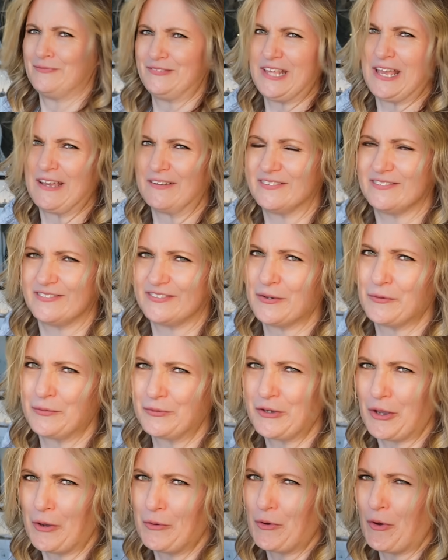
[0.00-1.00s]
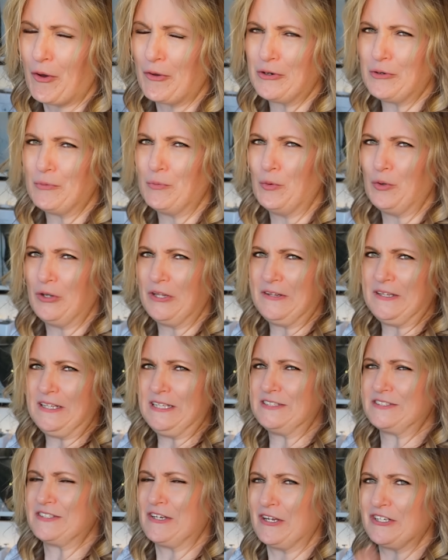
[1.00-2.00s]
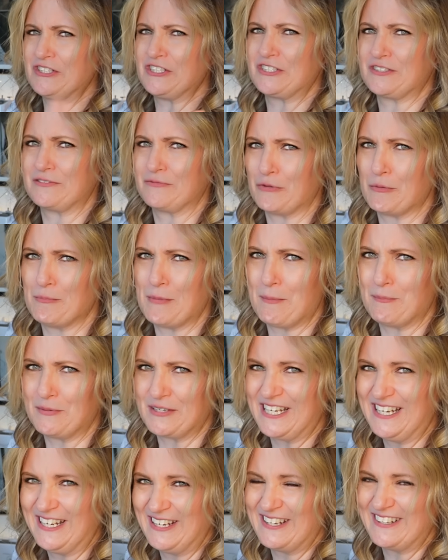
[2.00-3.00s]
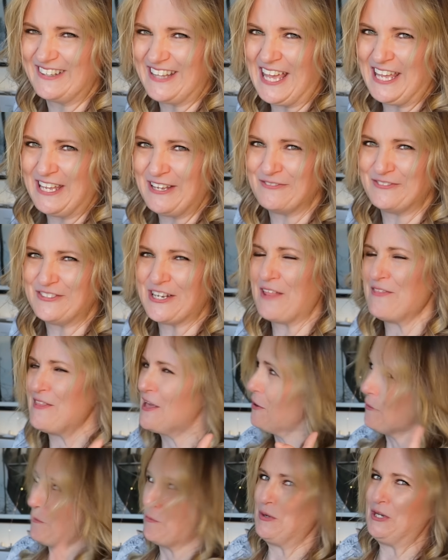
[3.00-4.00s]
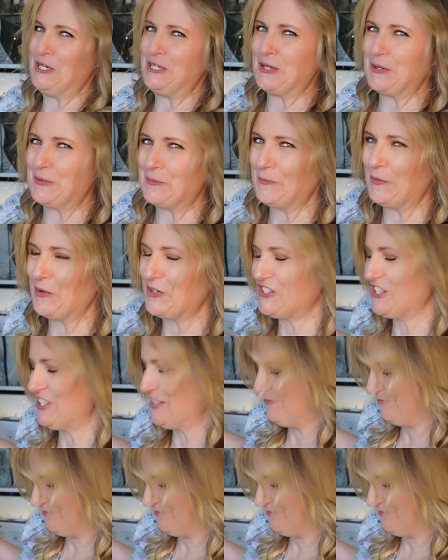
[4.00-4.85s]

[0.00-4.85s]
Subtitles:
Yeah, so go cotton and wool in the inside. Just remember that you've done that when you go to wash it.